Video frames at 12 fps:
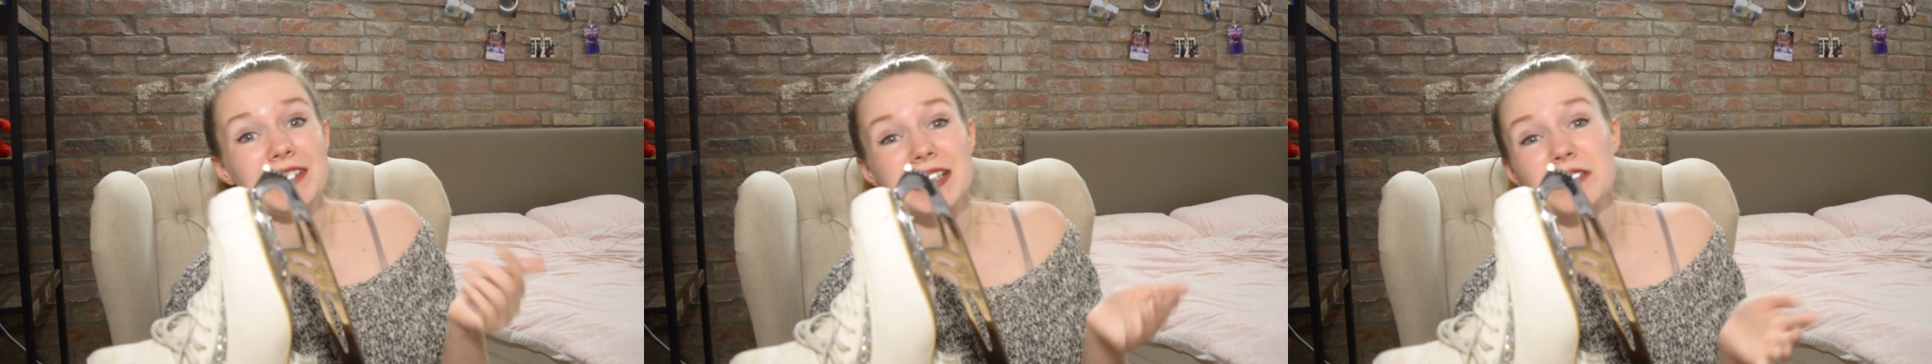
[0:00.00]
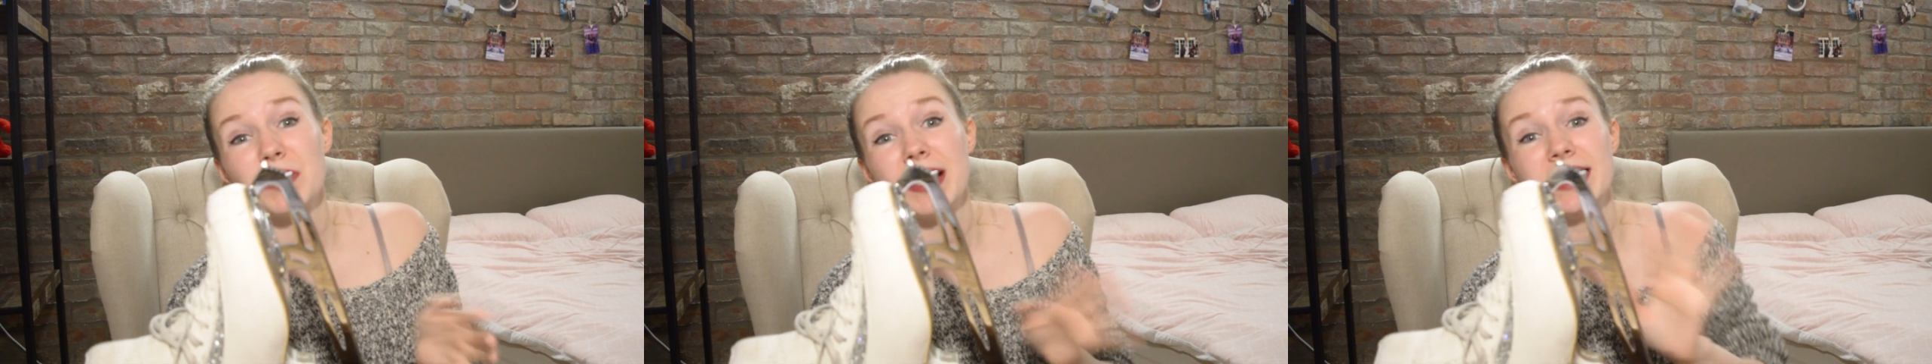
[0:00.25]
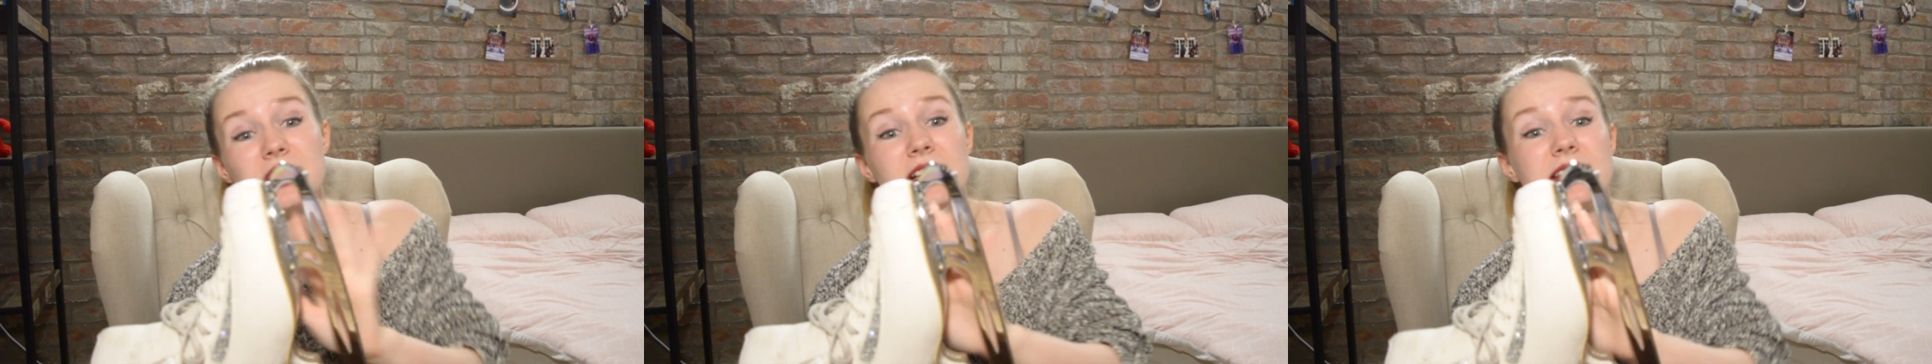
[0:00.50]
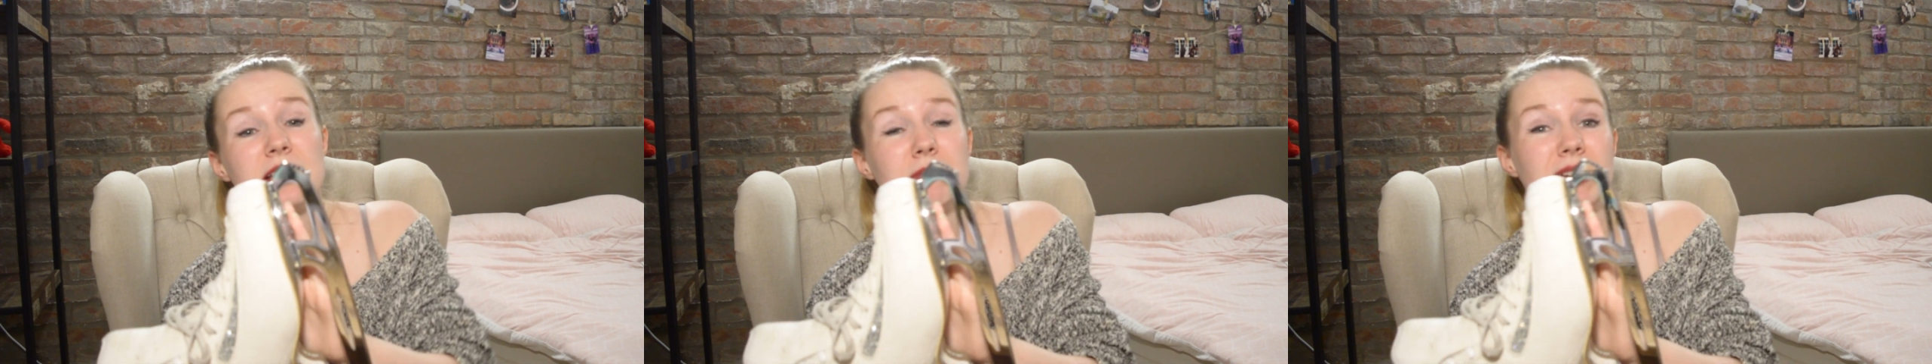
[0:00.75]
which is quite
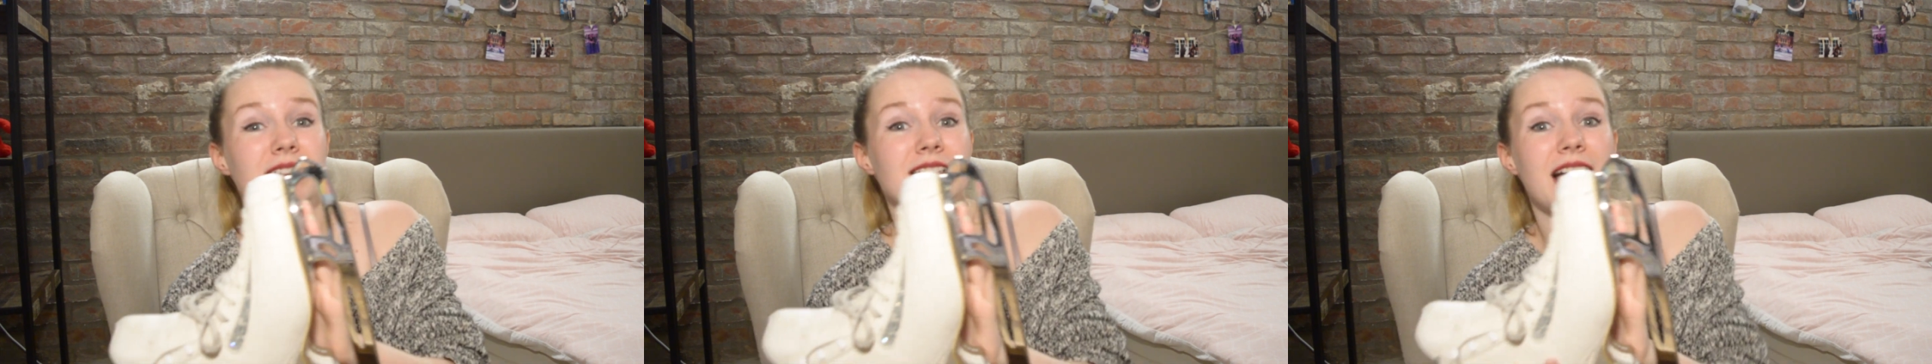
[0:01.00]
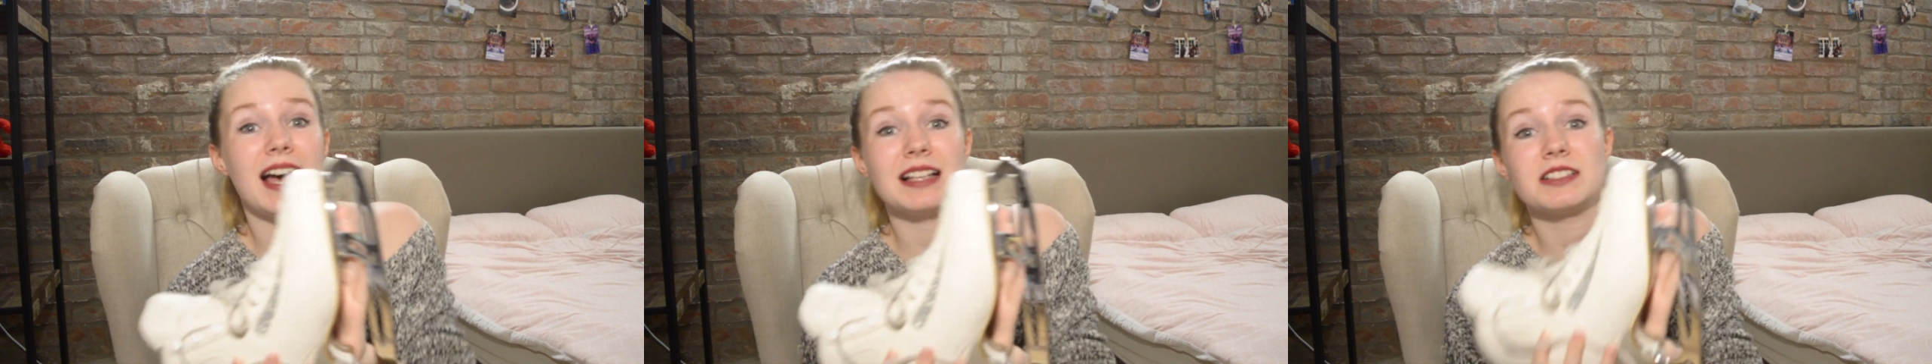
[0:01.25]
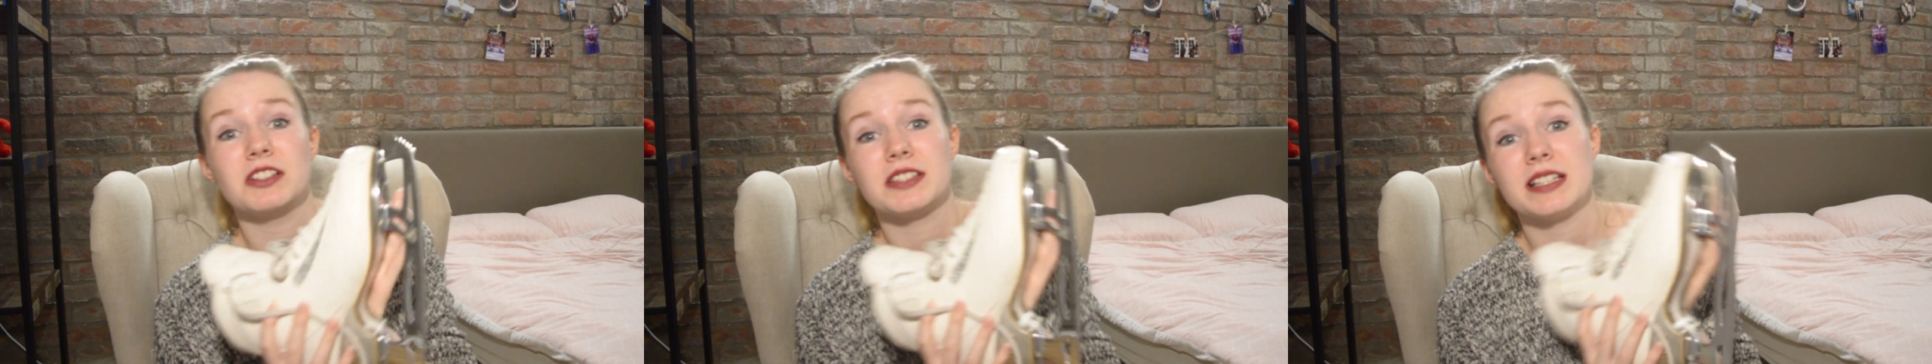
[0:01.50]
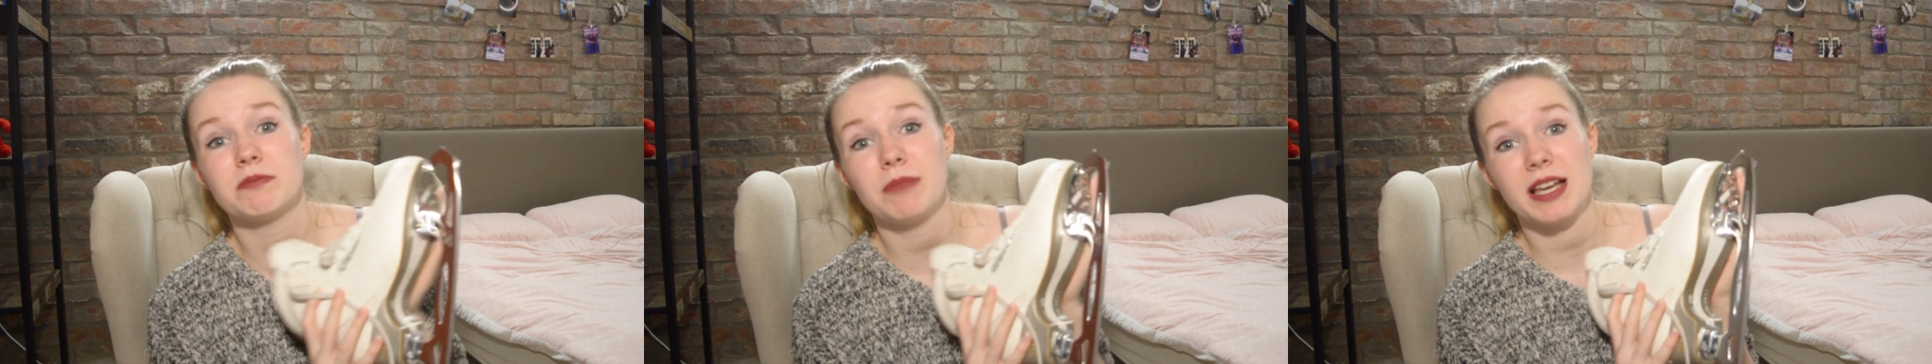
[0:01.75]
interesting because it has got
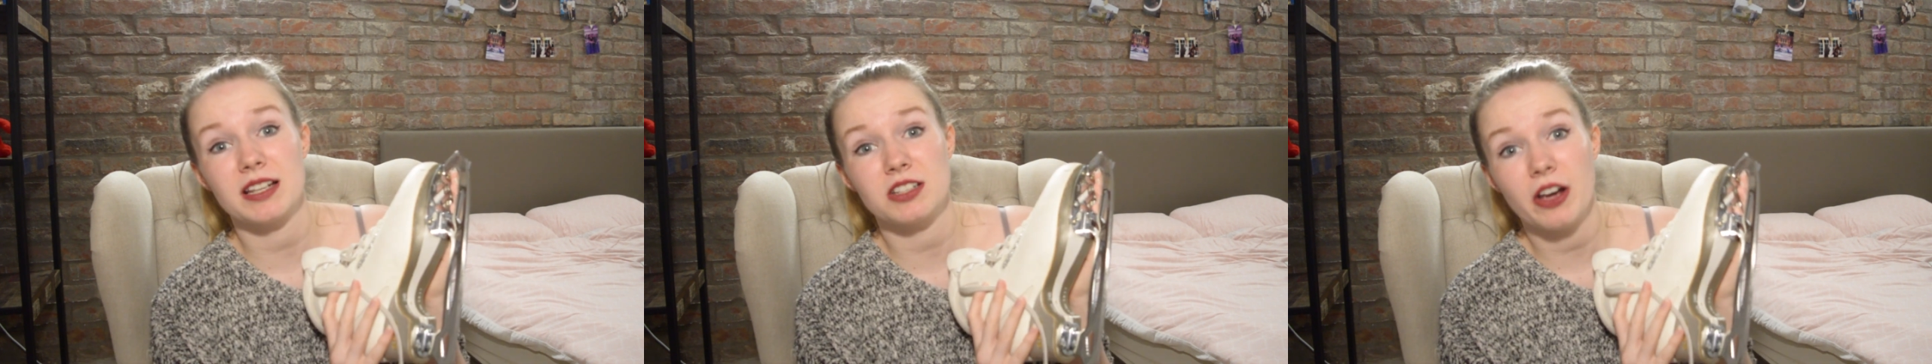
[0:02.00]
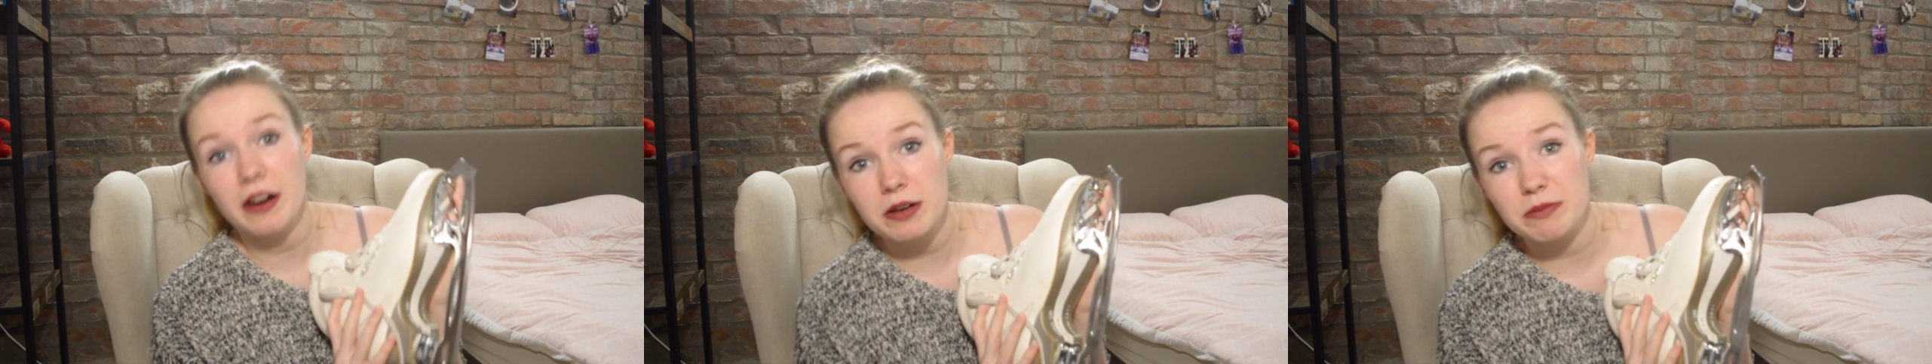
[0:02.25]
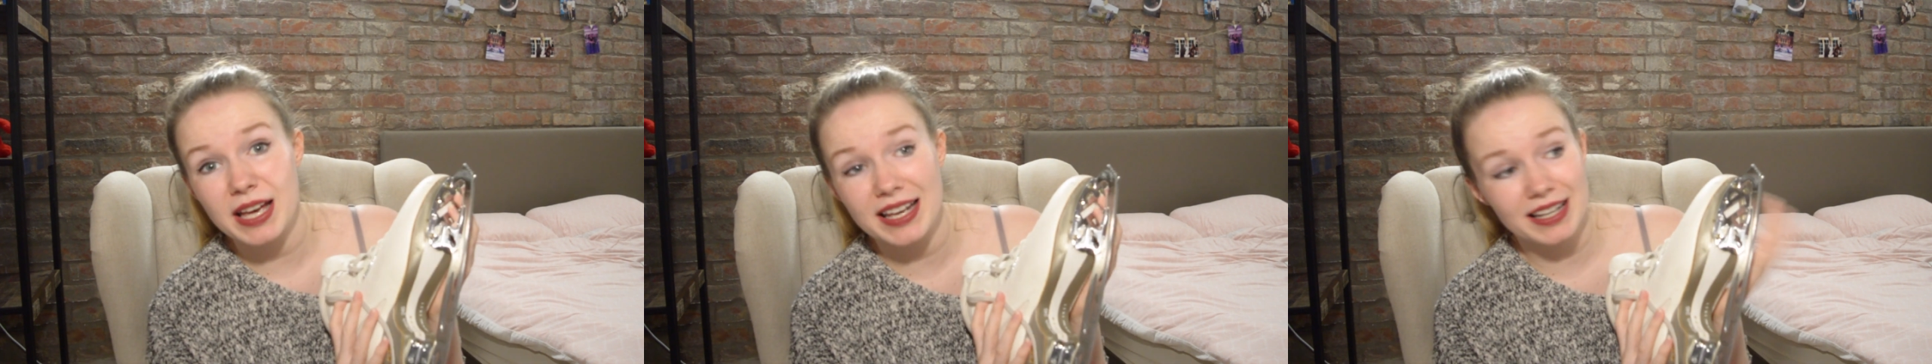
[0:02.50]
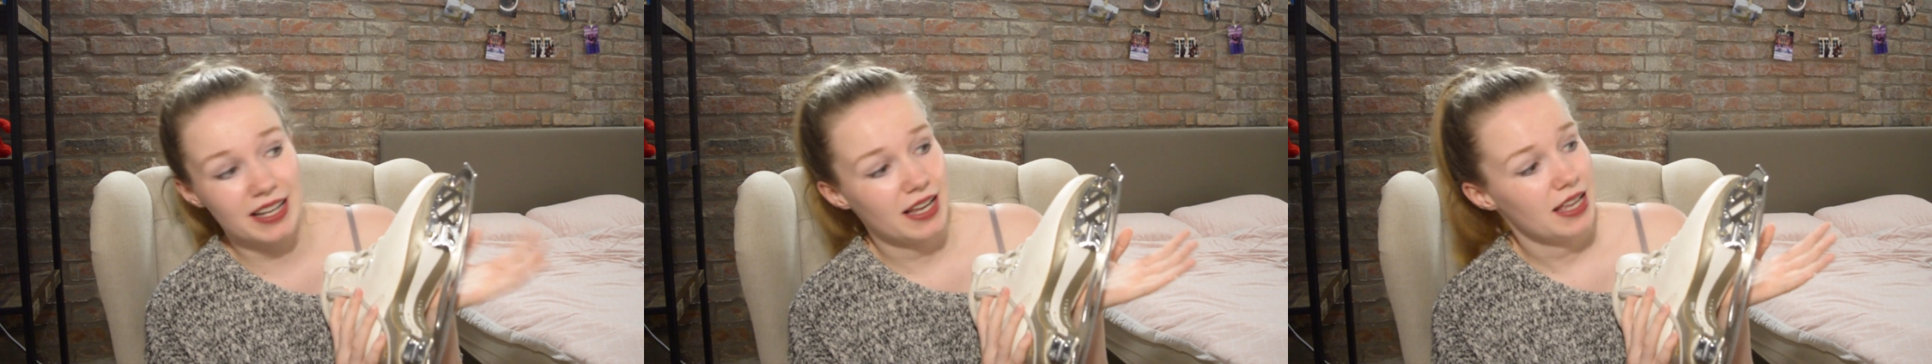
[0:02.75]
this bigger toe
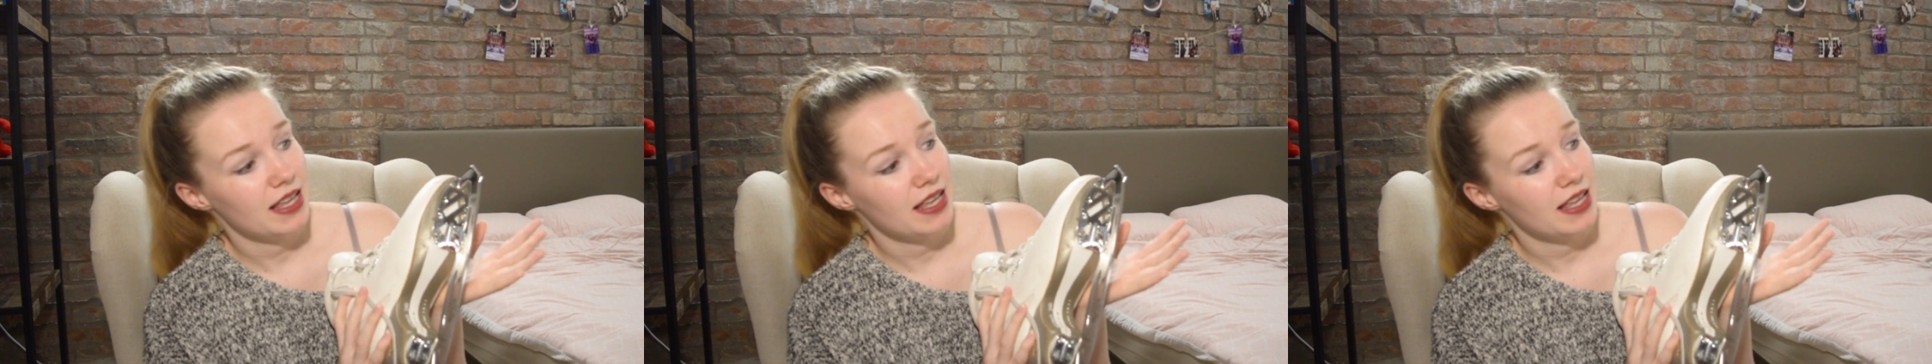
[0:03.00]
pick,